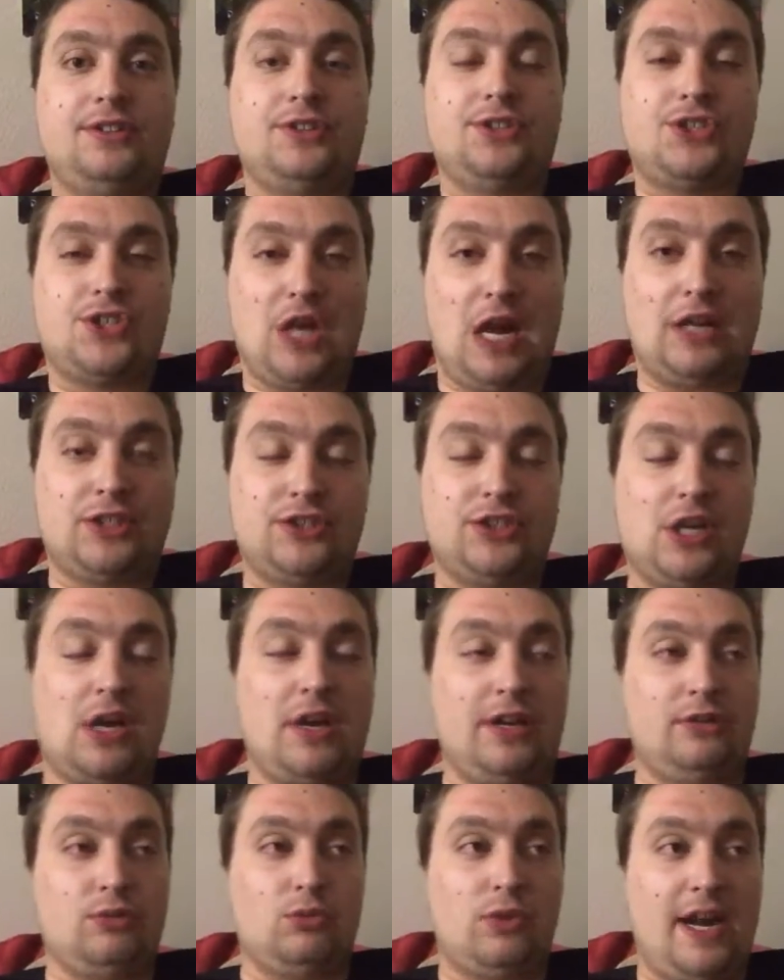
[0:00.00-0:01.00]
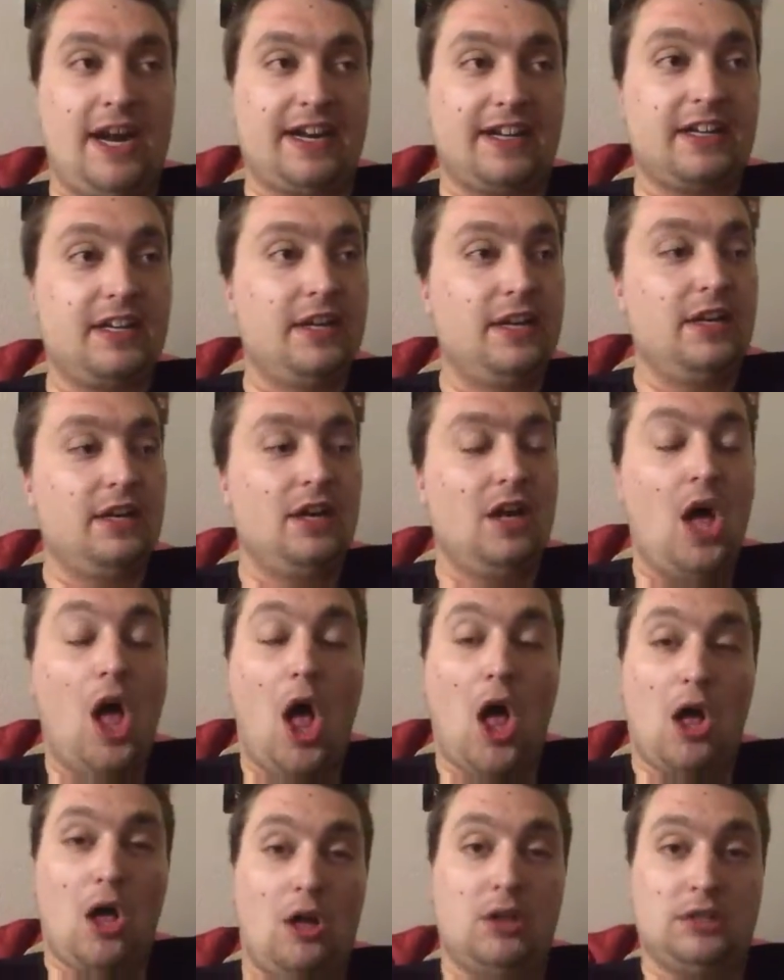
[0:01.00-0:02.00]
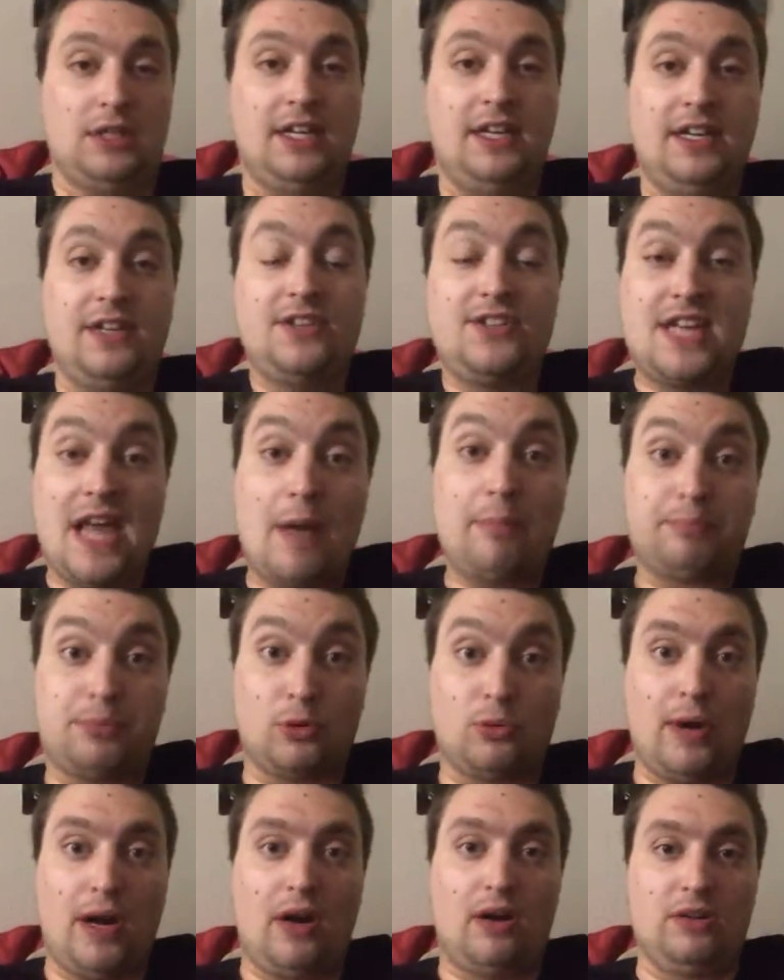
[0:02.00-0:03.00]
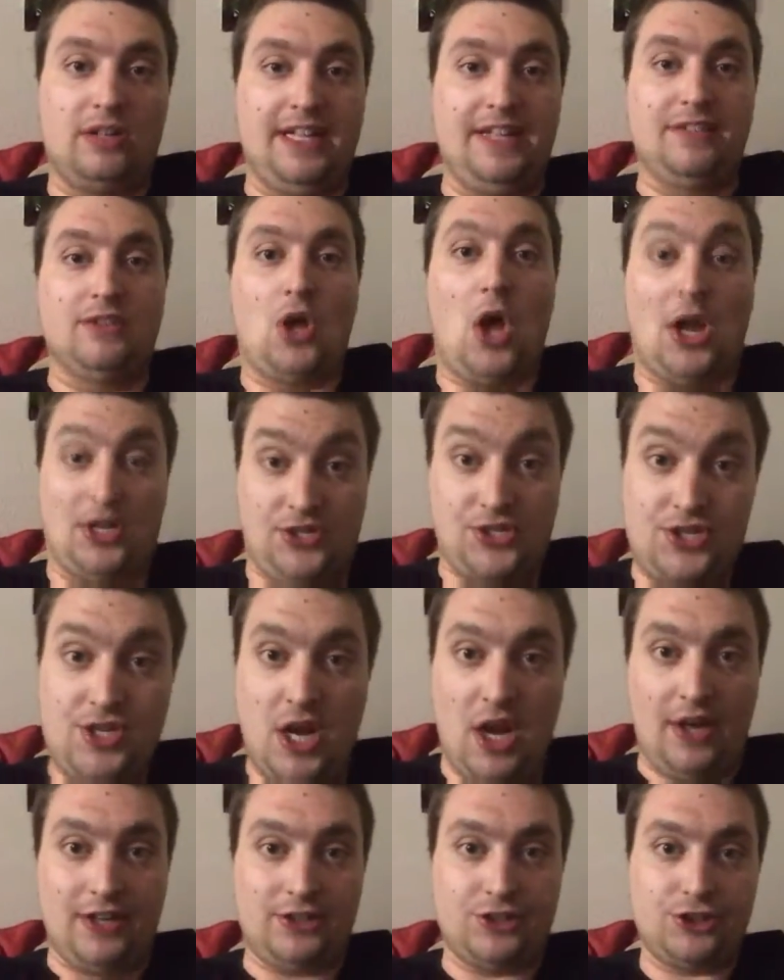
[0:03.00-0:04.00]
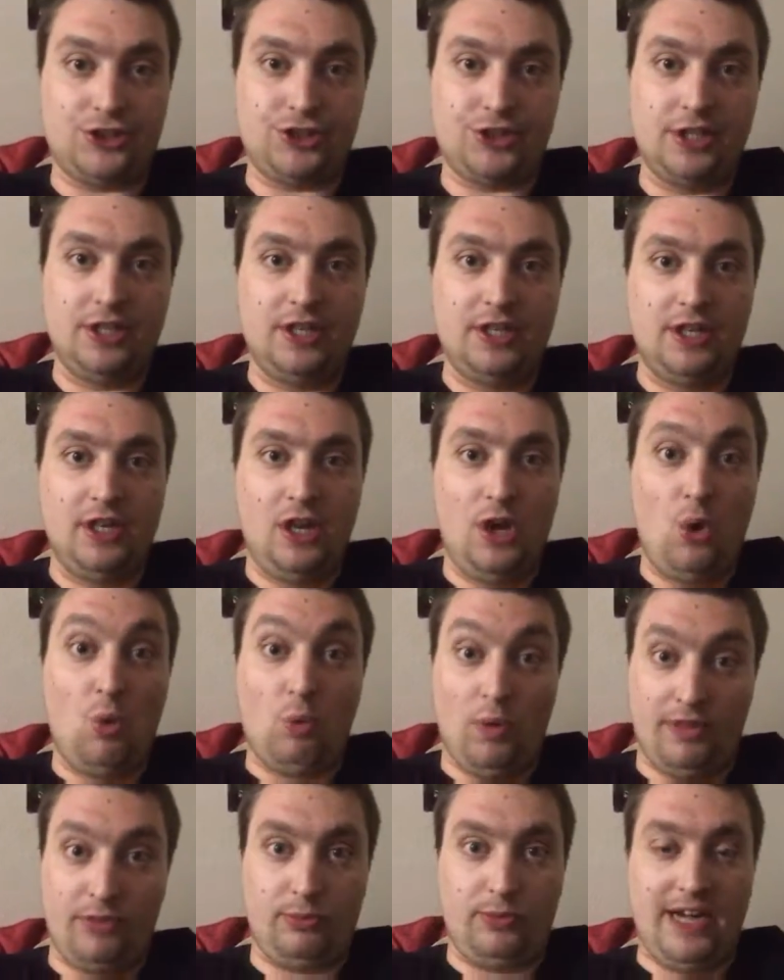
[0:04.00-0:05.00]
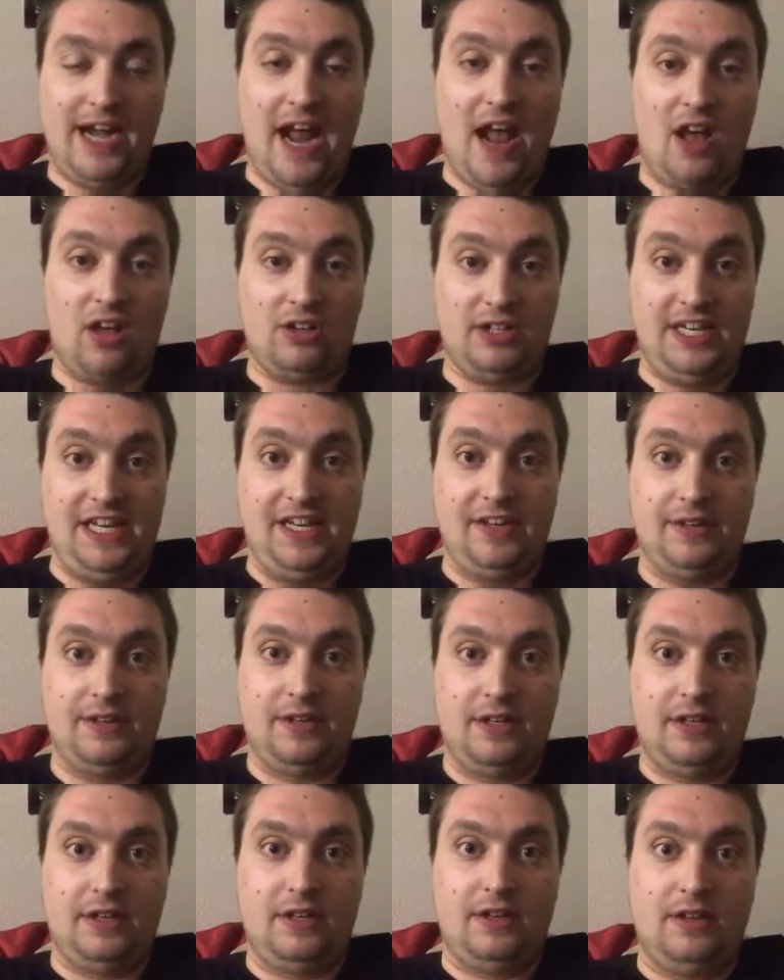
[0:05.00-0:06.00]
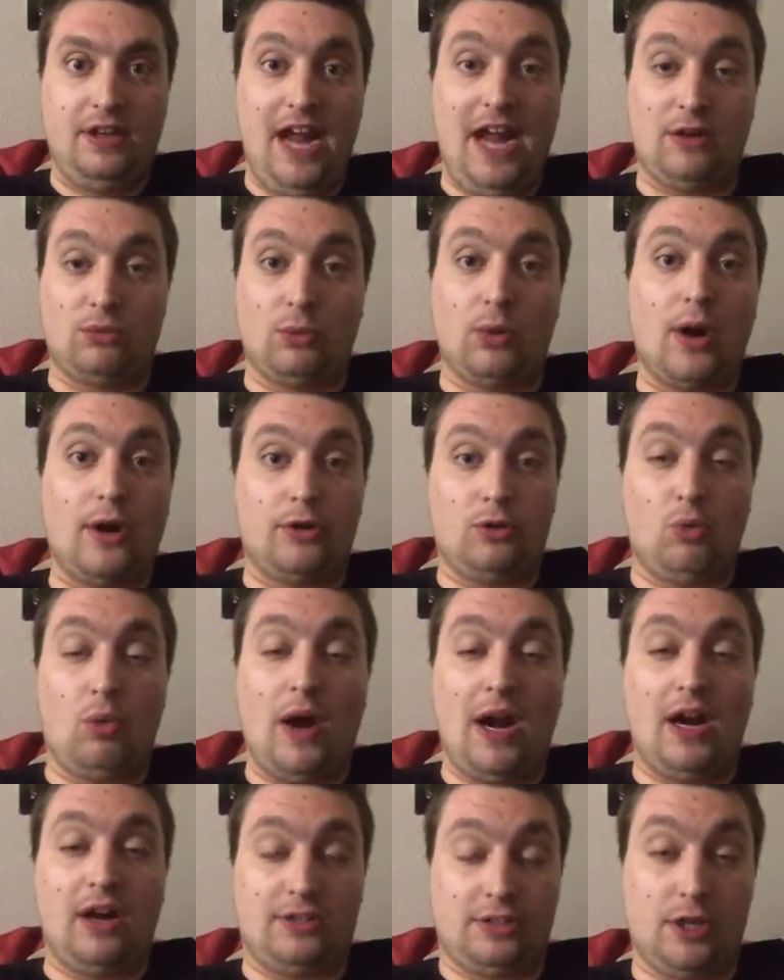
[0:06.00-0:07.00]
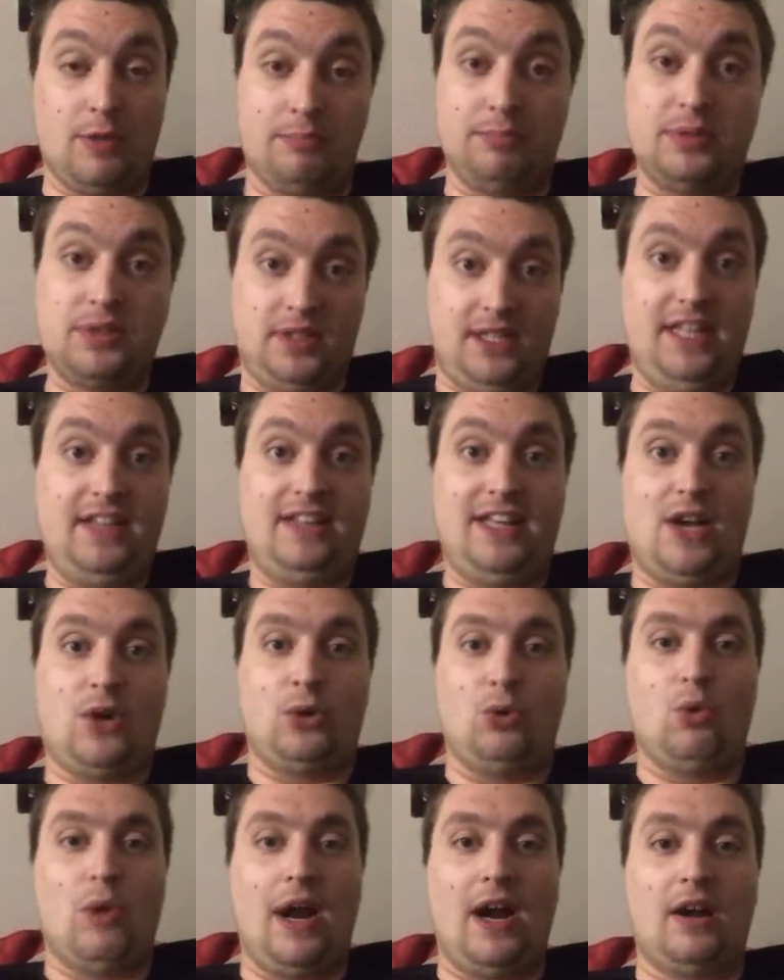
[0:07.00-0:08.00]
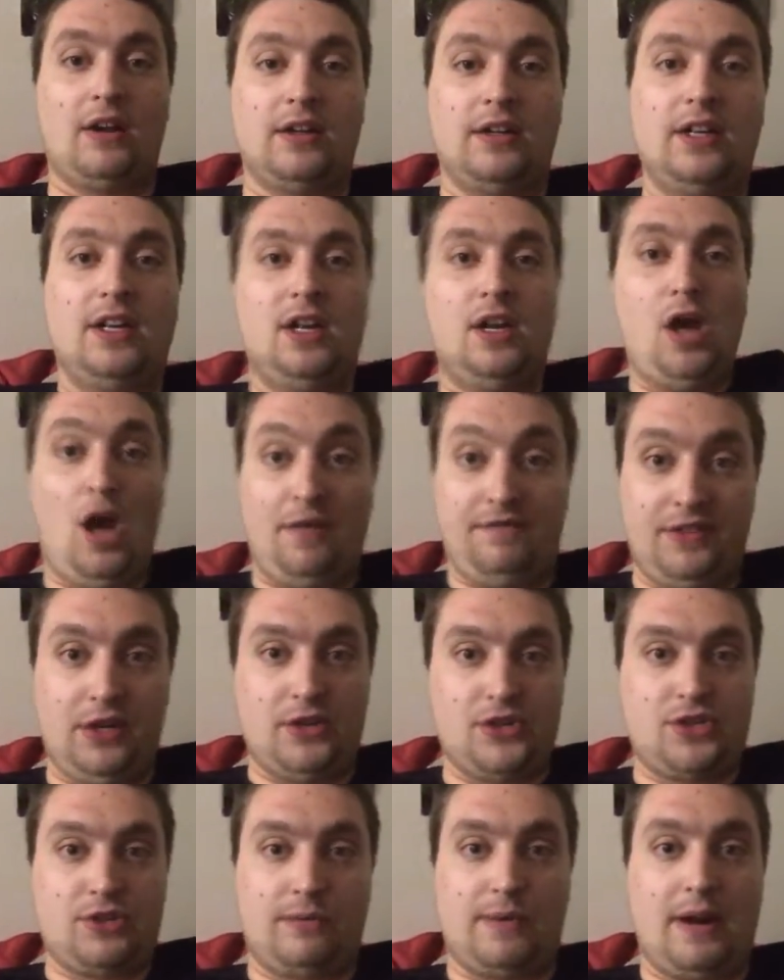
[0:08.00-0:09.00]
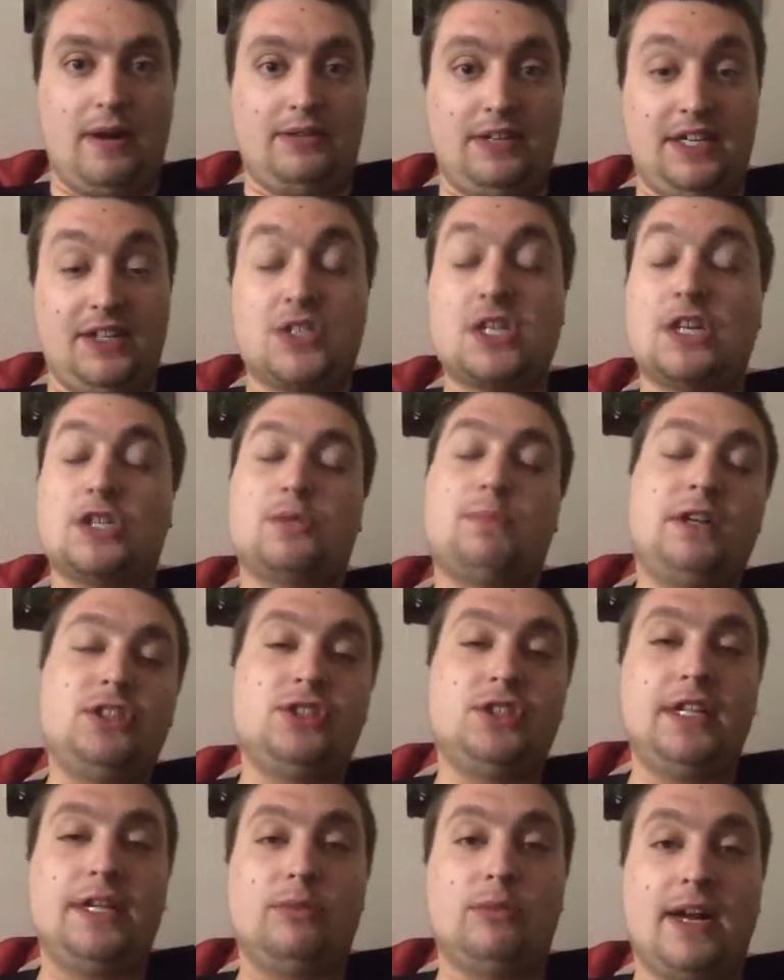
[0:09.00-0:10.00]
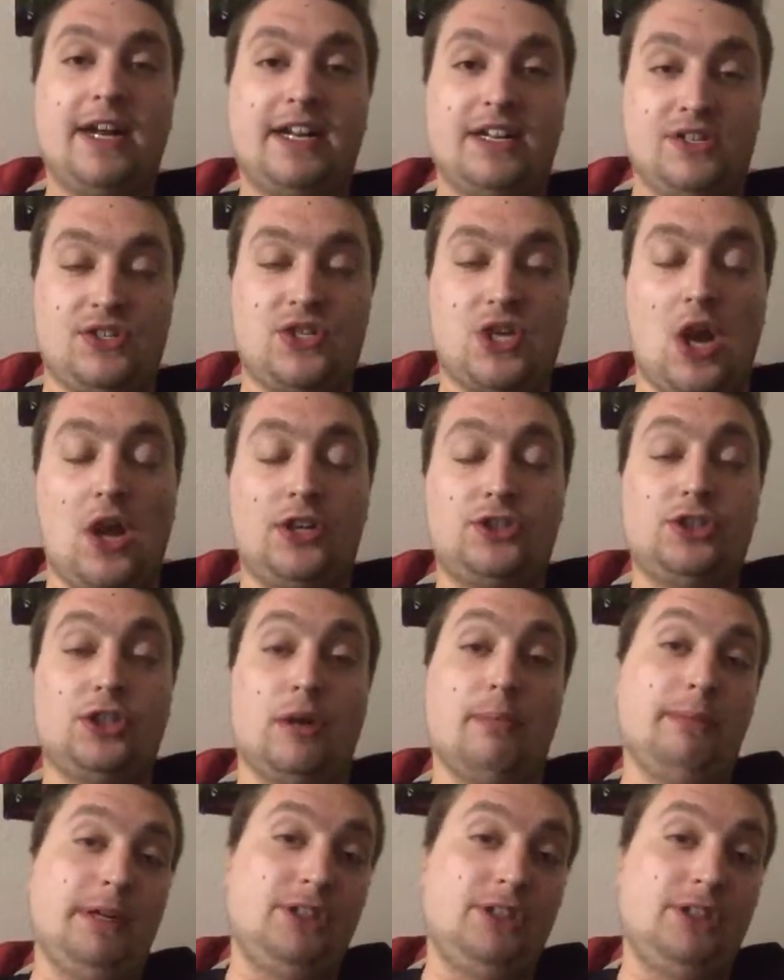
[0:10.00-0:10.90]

Sasha, and Rick all temporarily lost touch with reality and were unaware, completely unaware of their surroundings, especially Rick and Sasha.